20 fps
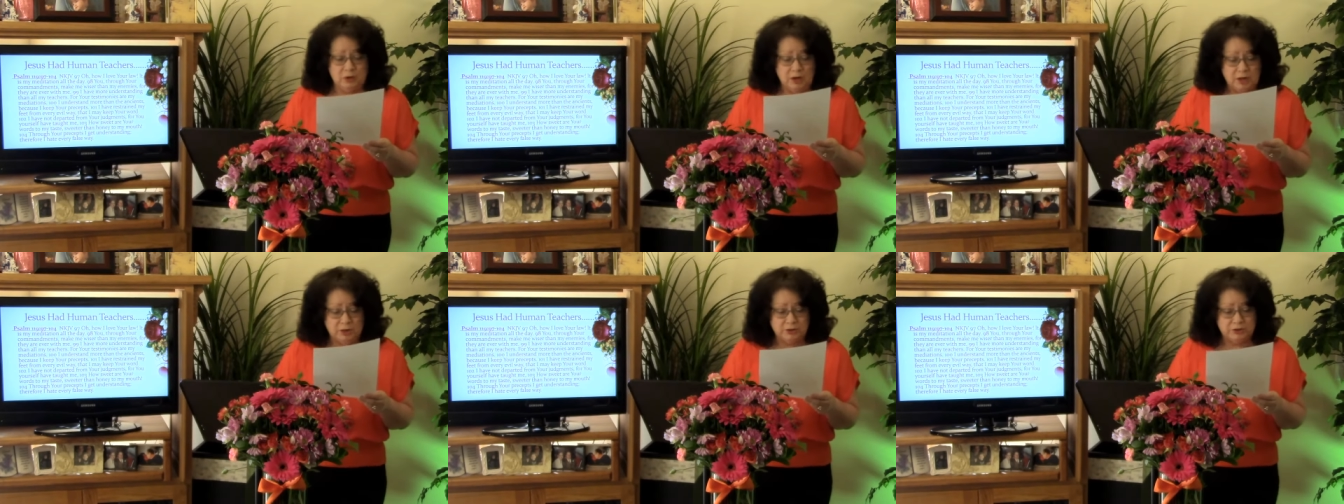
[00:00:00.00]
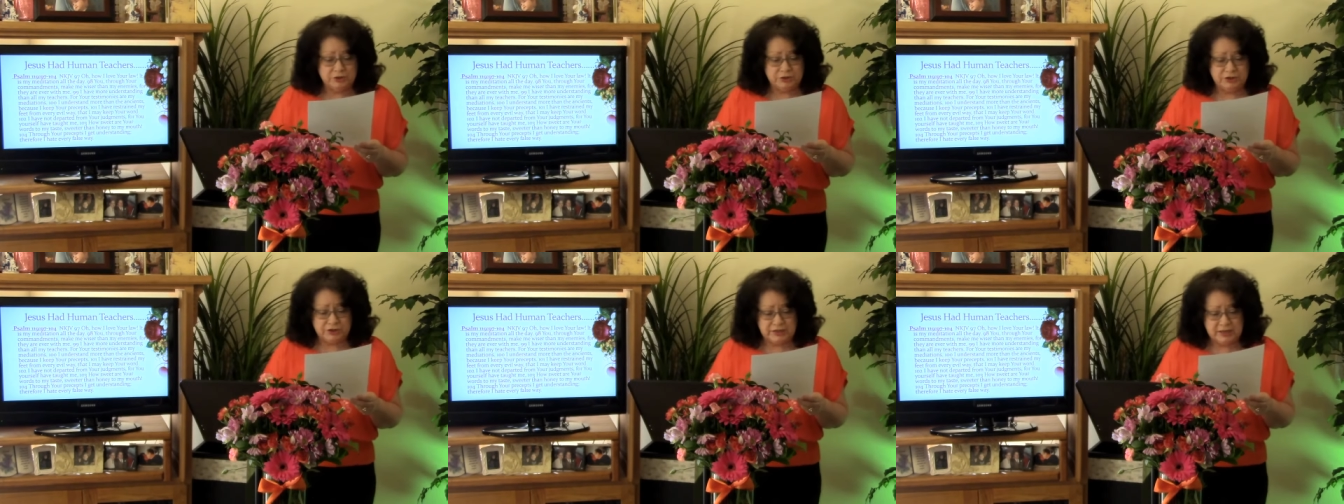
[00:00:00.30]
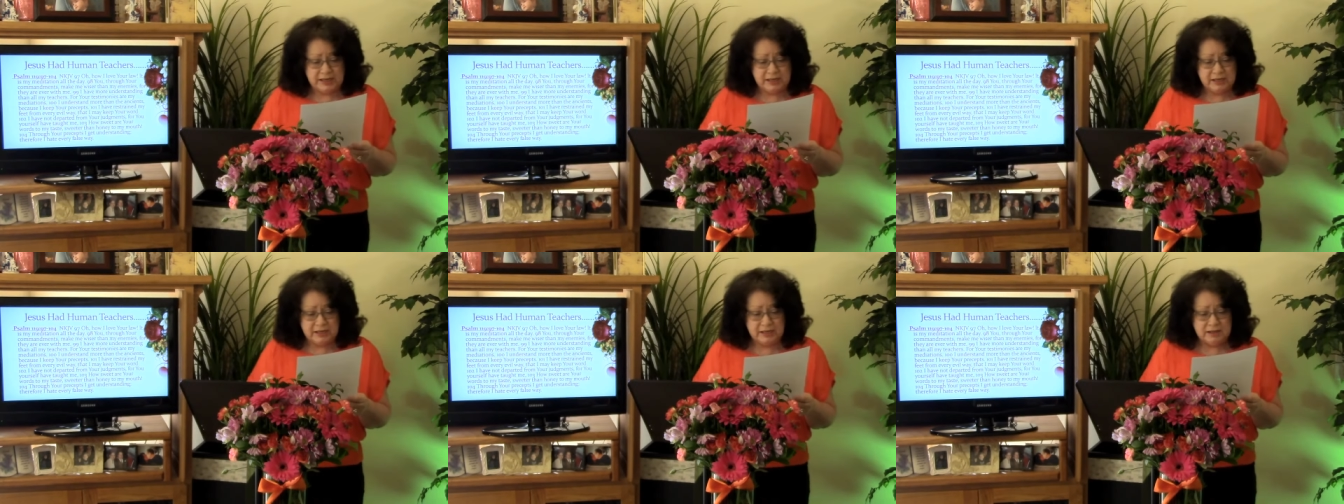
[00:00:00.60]

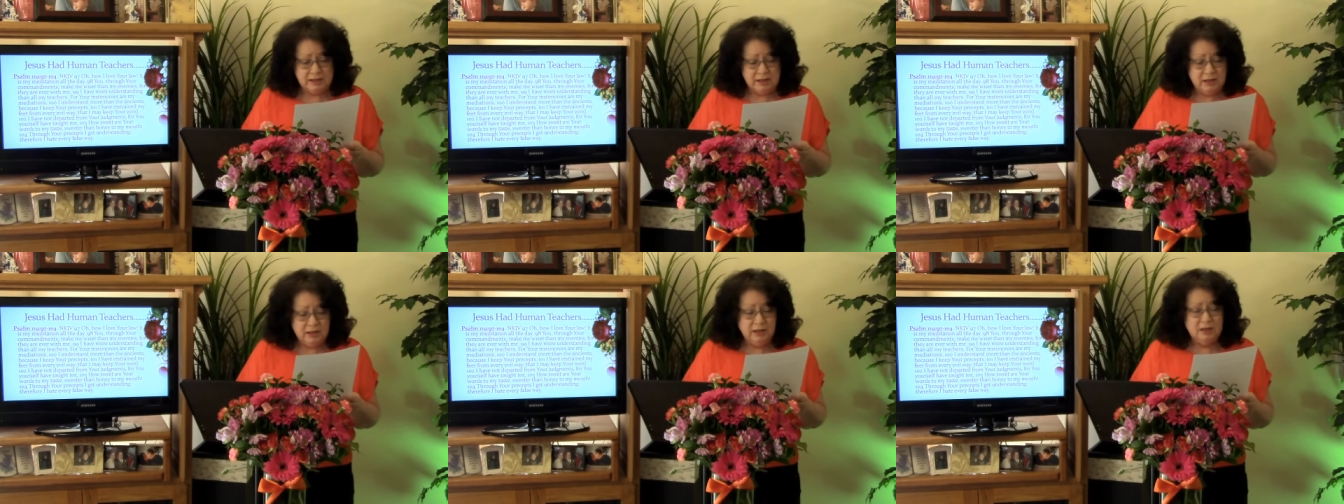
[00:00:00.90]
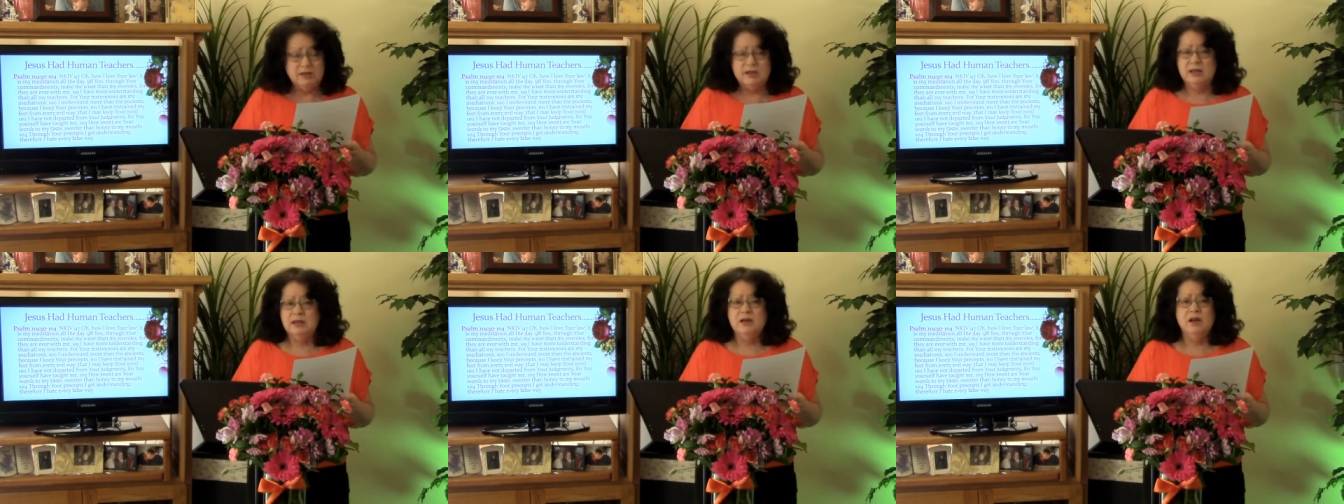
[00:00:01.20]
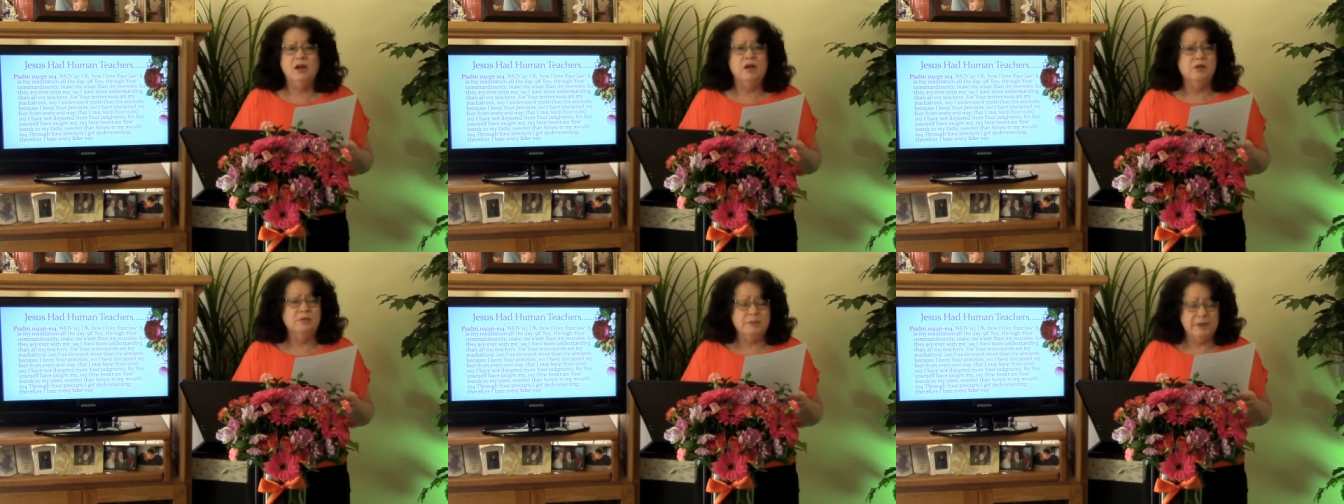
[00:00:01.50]
understanding than
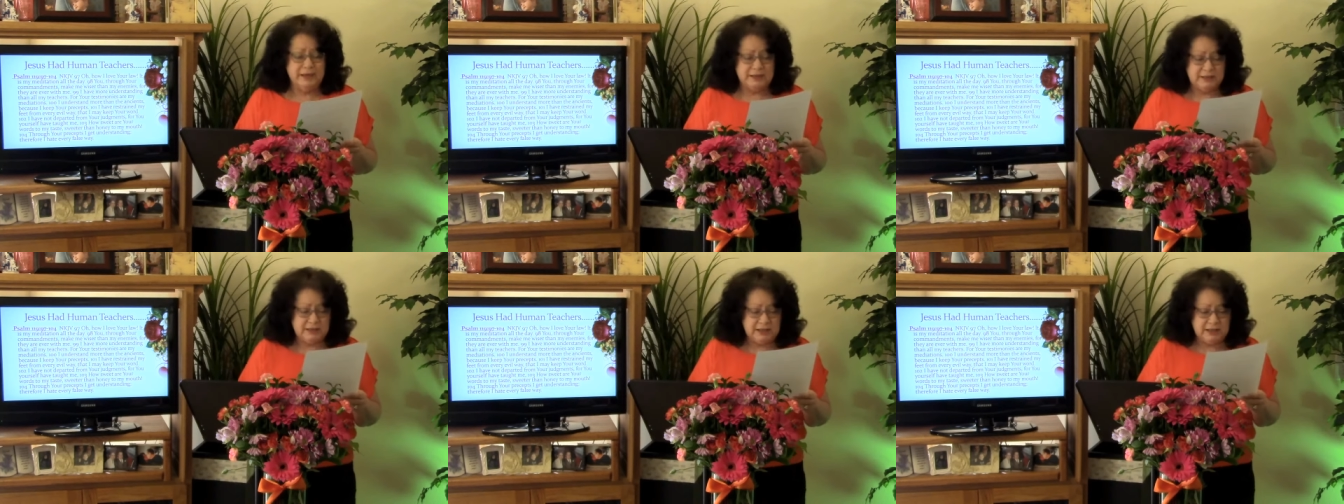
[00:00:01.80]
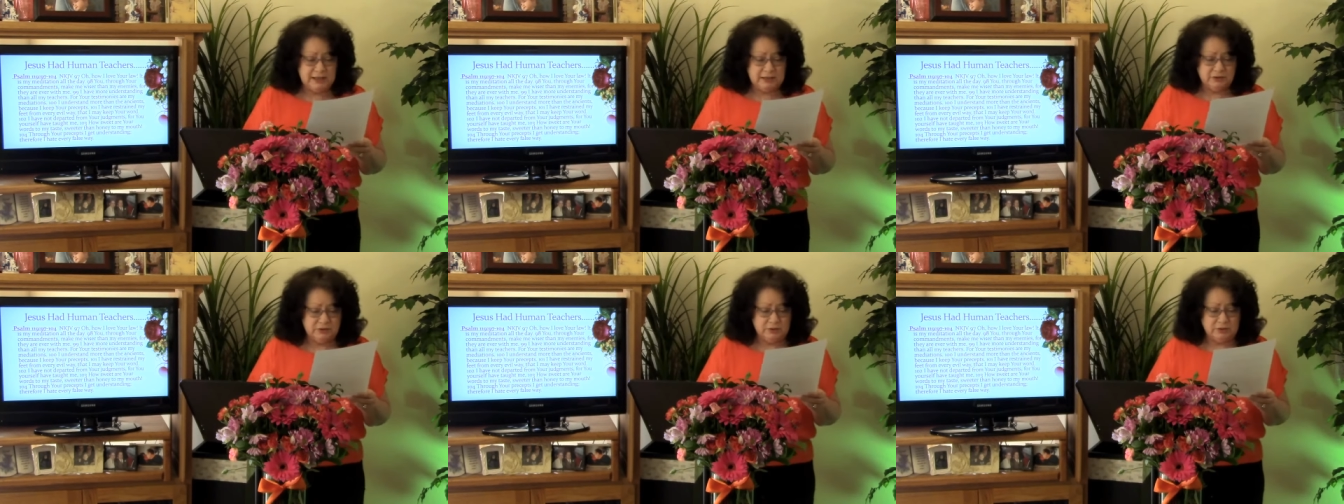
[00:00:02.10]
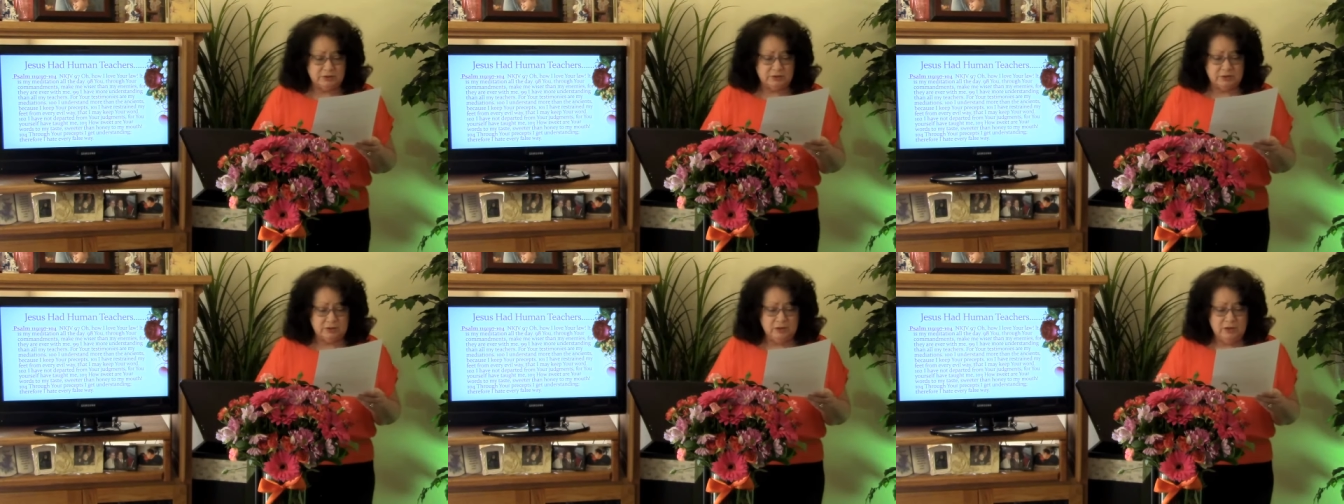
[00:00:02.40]
all my
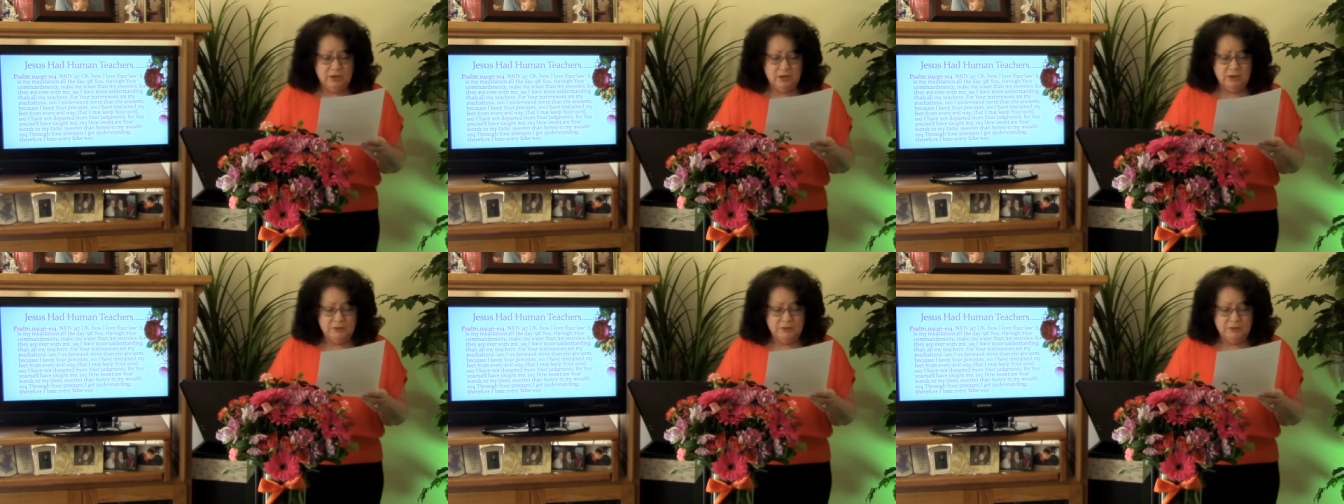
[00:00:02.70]
teachers,